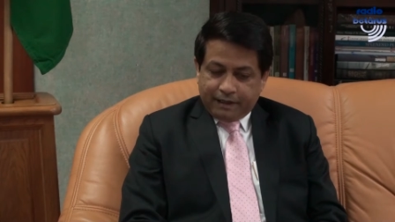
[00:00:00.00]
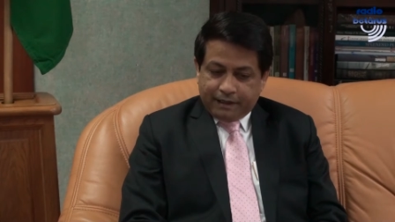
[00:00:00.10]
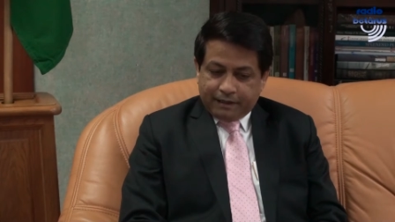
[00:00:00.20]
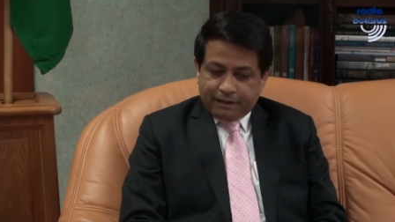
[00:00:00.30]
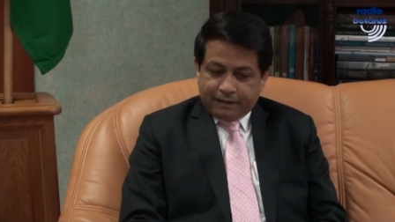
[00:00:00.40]

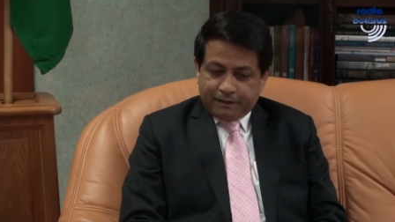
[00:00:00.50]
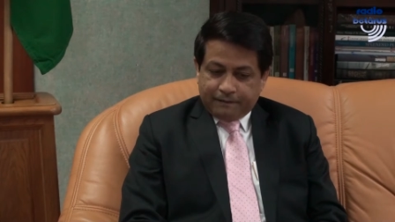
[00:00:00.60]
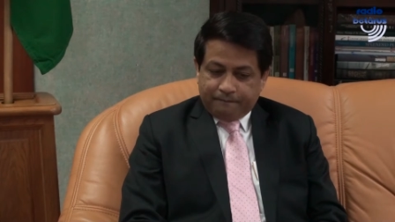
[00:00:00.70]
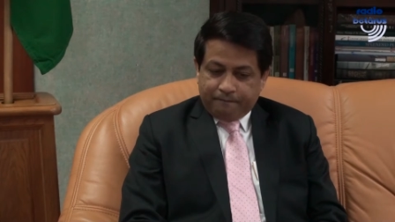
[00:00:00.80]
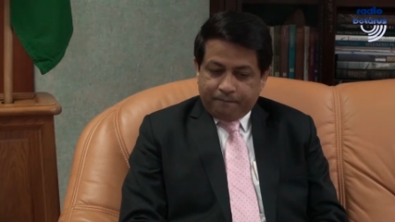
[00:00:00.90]
that
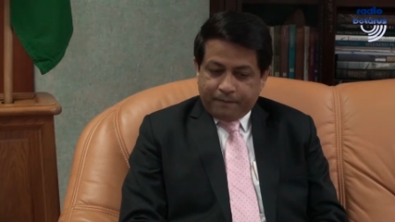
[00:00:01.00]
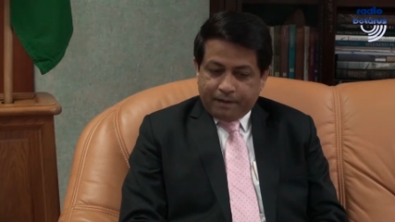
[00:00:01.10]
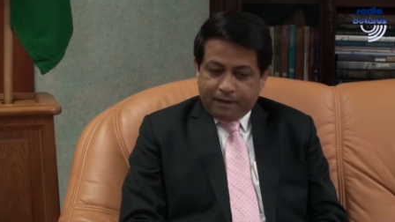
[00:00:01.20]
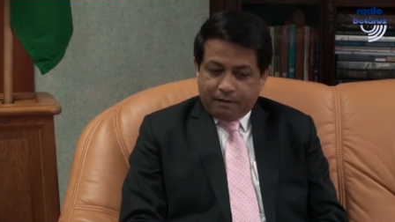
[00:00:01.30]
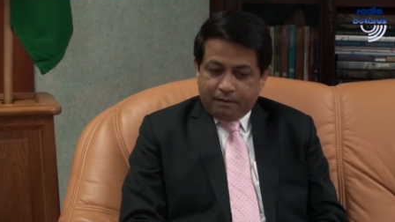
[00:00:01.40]

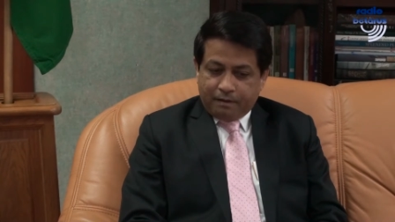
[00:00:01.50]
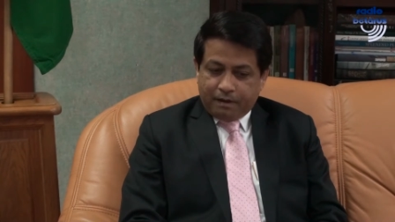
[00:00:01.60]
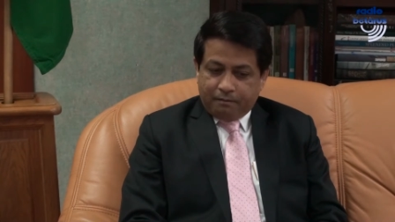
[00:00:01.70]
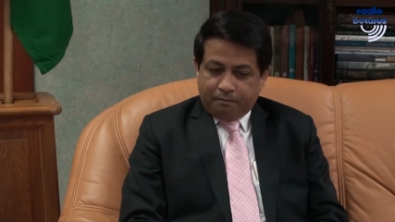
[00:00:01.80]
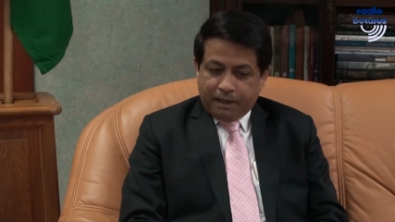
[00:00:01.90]

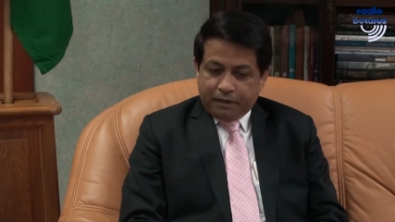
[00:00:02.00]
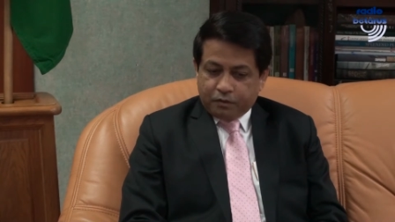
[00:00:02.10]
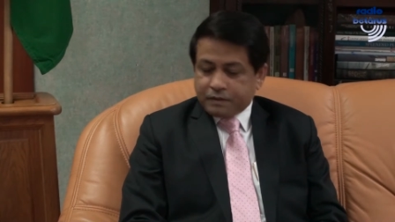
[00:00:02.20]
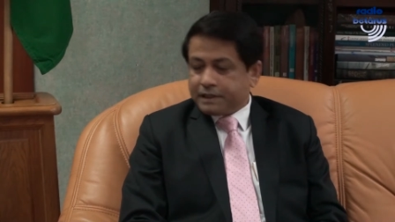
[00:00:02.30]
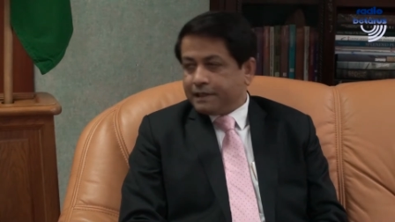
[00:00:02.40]

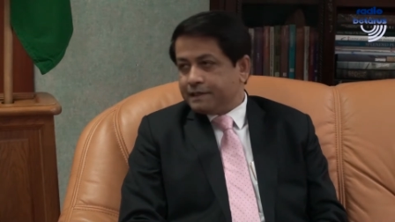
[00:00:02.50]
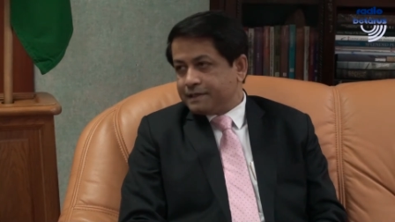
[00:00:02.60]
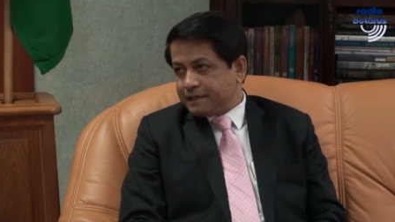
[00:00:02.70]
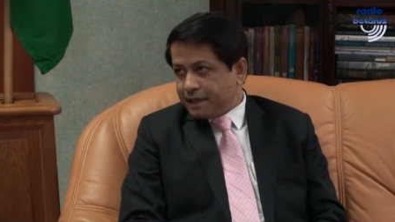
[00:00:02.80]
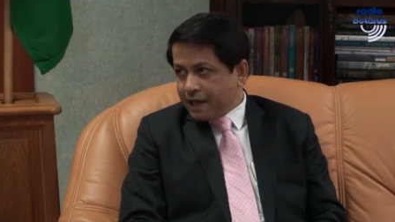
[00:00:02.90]
Belarus
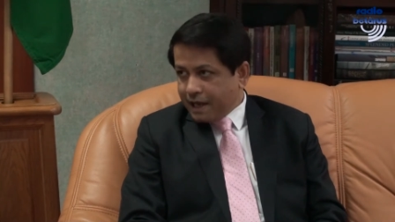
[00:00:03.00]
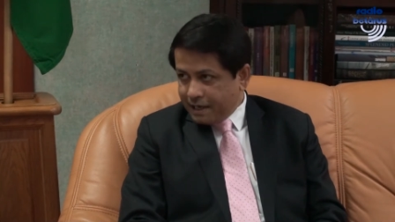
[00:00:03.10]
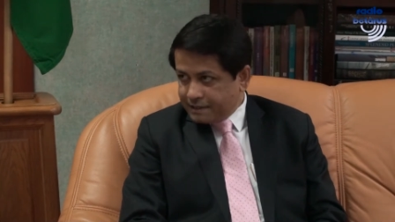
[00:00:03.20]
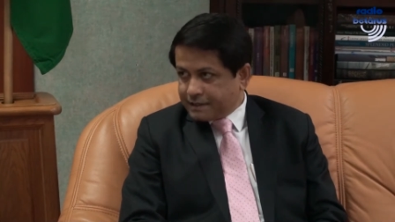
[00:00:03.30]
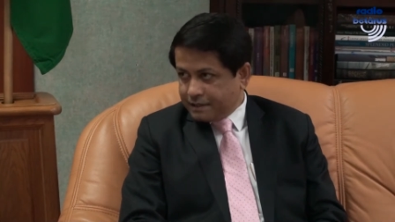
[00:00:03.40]
is
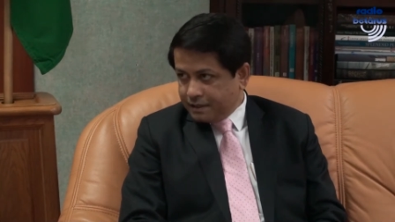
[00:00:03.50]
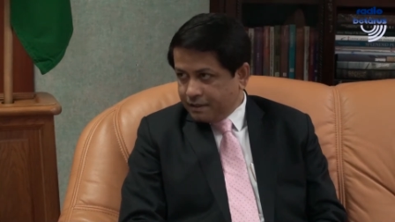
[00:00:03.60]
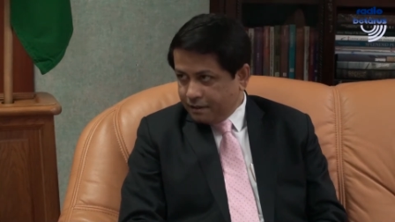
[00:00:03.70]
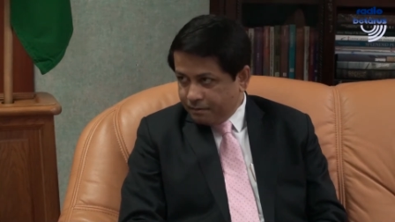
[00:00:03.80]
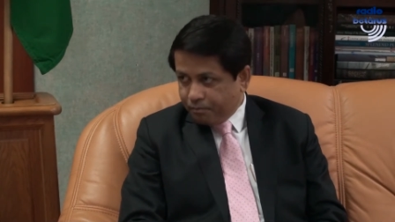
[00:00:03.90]
as
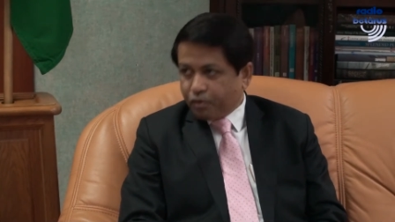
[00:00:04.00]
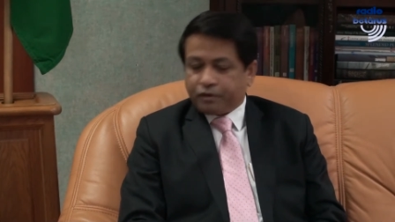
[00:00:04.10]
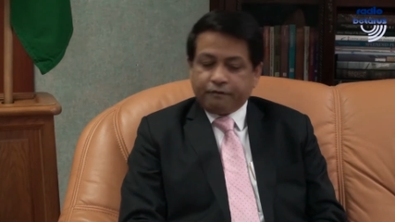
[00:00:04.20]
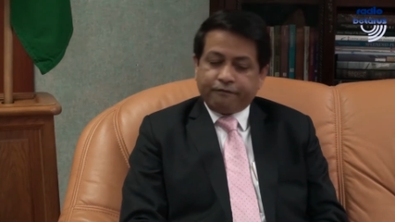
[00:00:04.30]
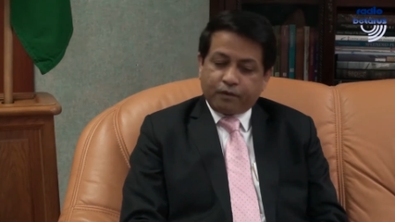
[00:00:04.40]

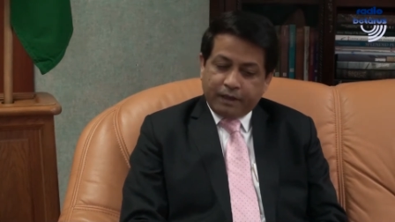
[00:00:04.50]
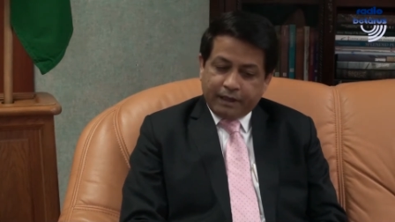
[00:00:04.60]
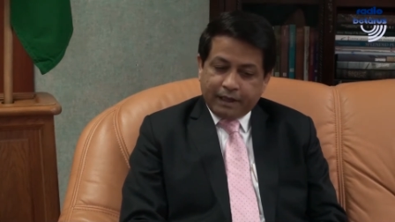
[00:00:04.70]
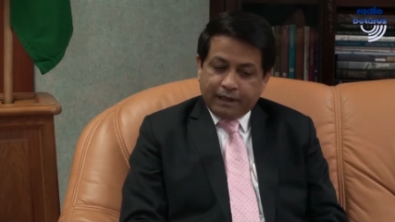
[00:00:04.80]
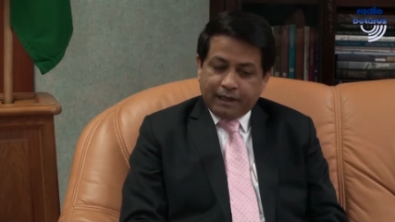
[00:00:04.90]
important for
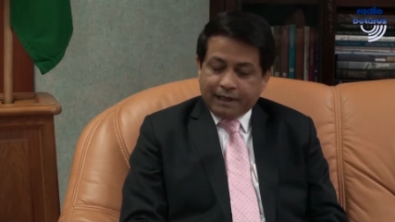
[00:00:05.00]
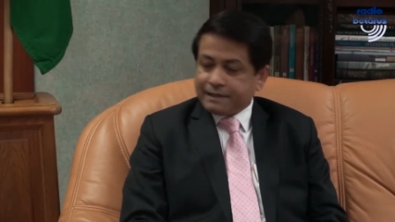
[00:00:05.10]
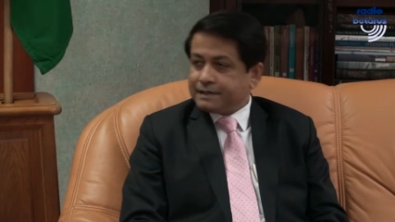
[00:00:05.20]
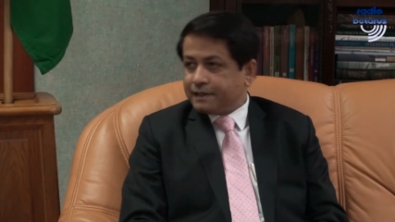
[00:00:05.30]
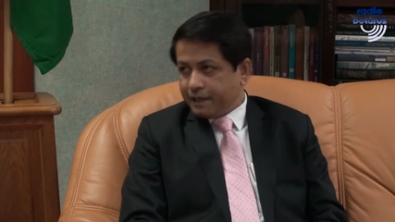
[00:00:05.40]
India
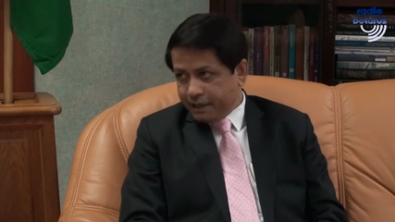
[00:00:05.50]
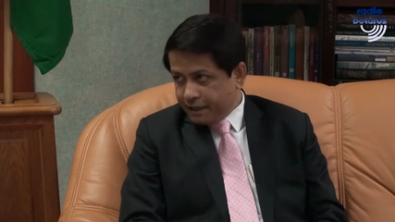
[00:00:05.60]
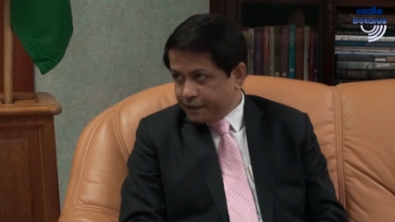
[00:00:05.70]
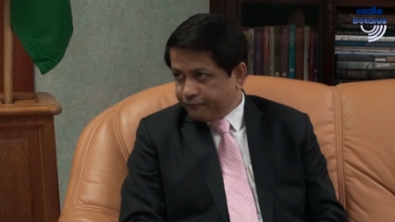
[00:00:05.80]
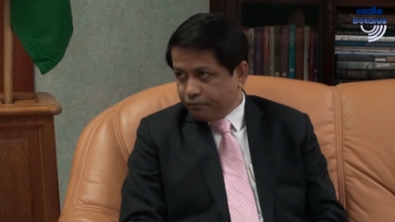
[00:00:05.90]
as
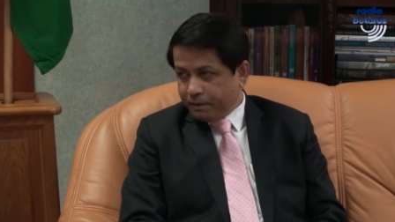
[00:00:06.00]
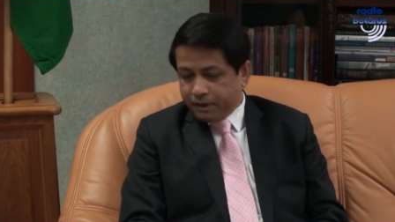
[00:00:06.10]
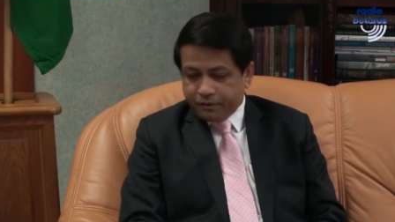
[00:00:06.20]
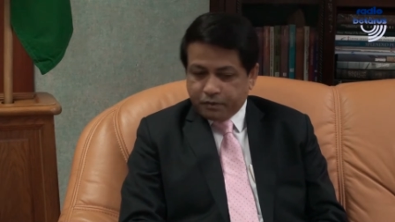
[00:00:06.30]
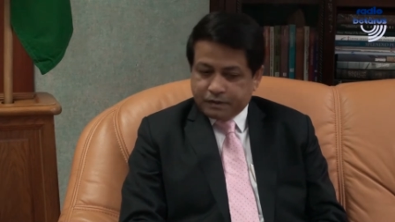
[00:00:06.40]
India is for
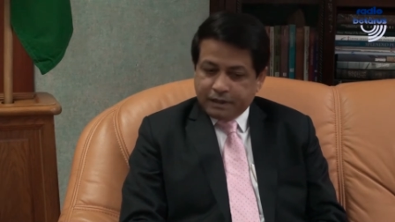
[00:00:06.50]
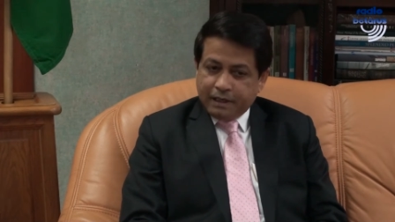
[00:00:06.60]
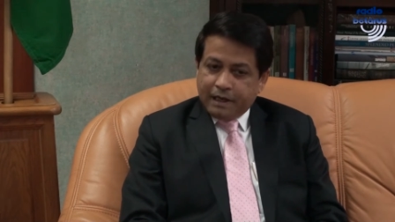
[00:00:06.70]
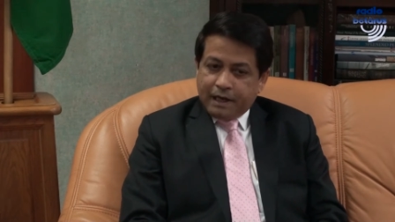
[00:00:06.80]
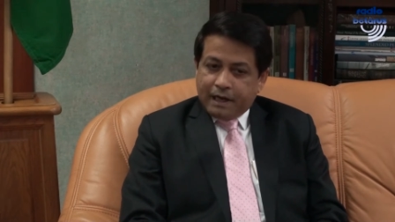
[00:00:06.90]
Belarus,
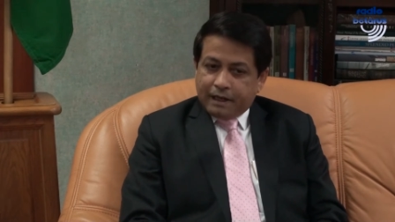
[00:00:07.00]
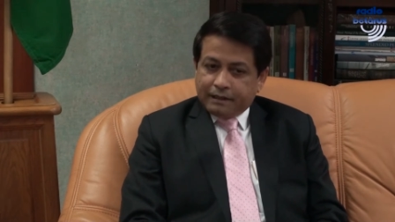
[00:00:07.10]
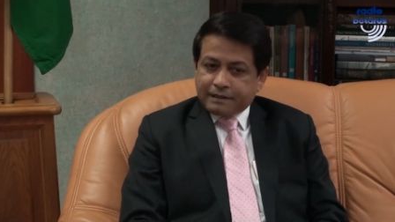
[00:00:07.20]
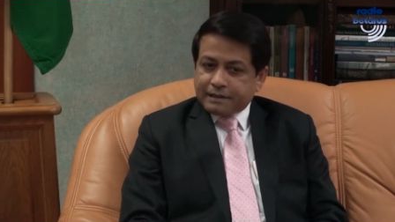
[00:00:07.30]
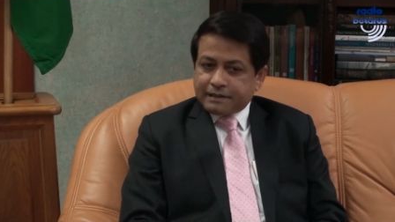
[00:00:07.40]
and
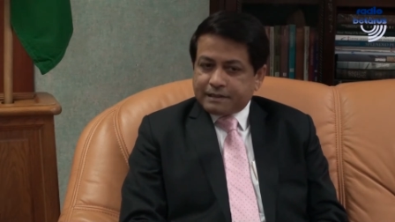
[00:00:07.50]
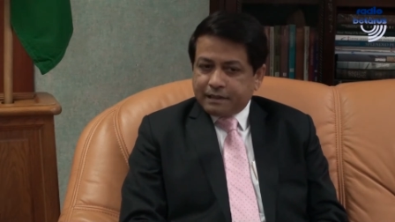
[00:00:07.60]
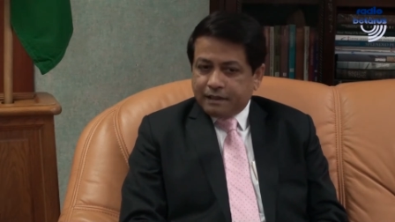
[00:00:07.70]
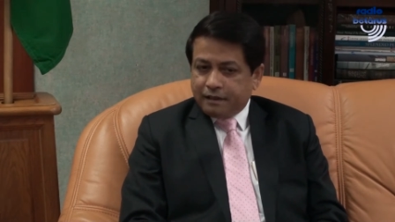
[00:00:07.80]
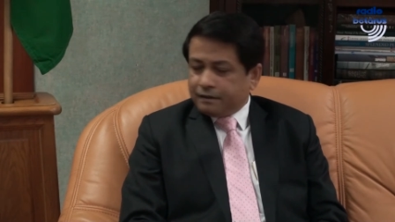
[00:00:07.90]
this is
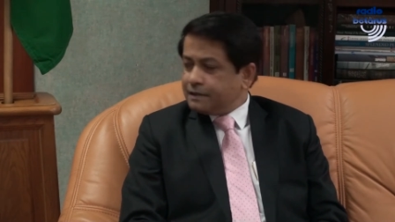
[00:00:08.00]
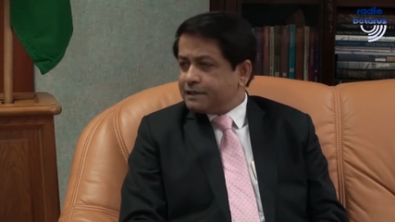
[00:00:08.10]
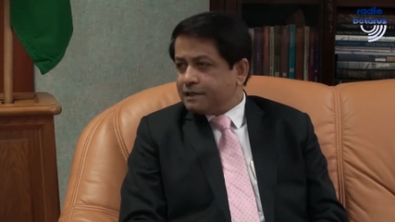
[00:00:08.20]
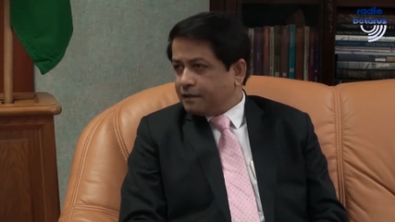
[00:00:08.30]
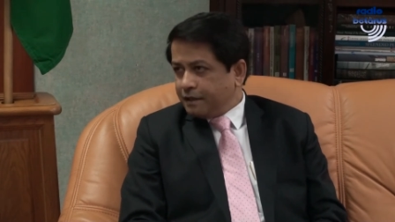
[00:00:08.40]
this
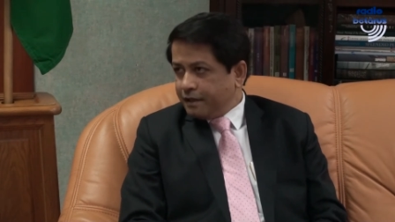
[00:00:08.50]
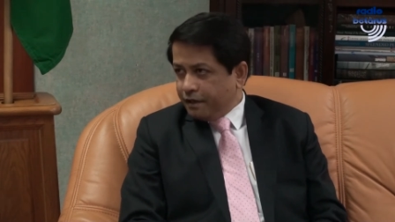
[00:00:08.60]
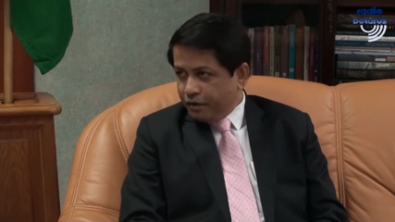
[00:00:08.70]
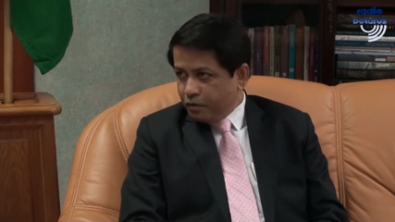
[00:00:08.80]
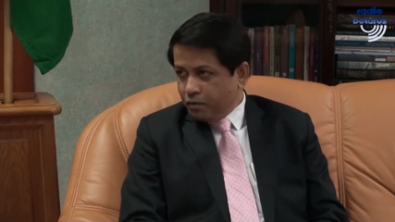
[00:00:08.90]
is
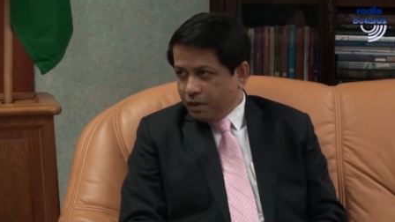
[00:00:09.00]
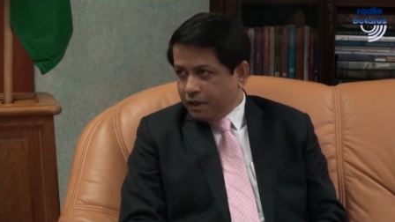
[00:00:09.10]
nothing new.